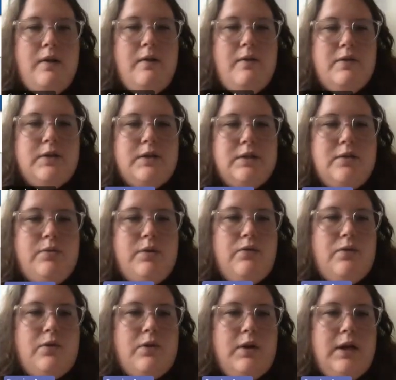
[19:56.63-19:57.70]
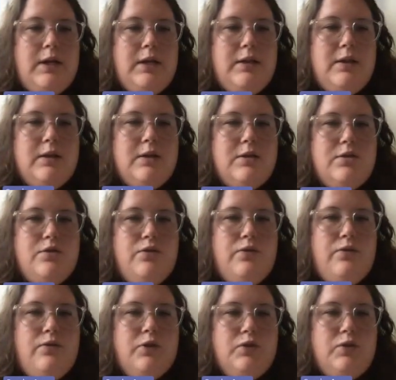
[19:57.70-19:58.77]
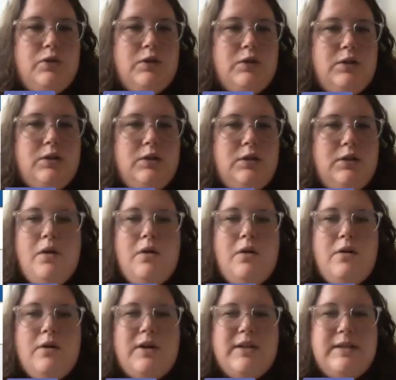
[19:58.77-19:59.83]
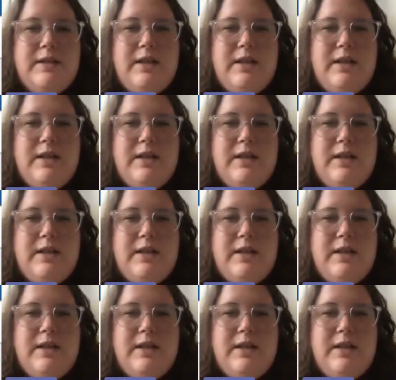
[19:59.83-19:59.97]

since we've created this new filter, you can see